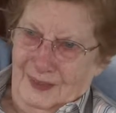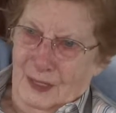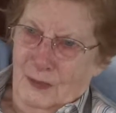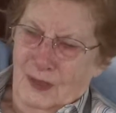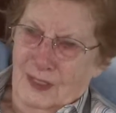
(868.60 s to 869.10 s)

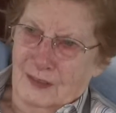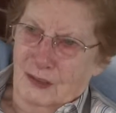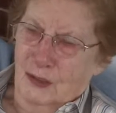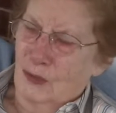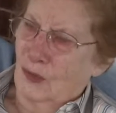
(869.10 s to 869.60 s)
I think
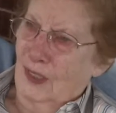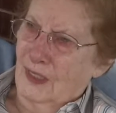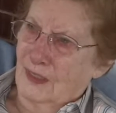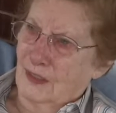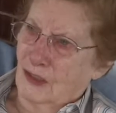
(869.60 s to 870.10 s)
it's too
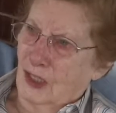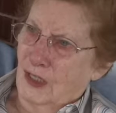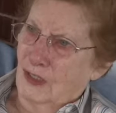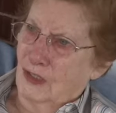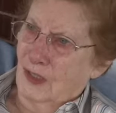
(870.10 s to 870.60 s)
late to
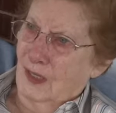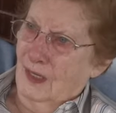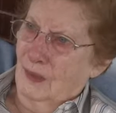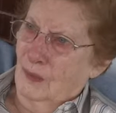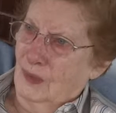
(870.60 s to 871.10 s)
change the
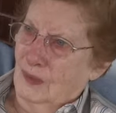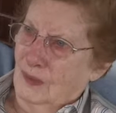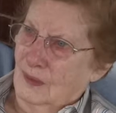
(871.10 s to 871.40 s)
name.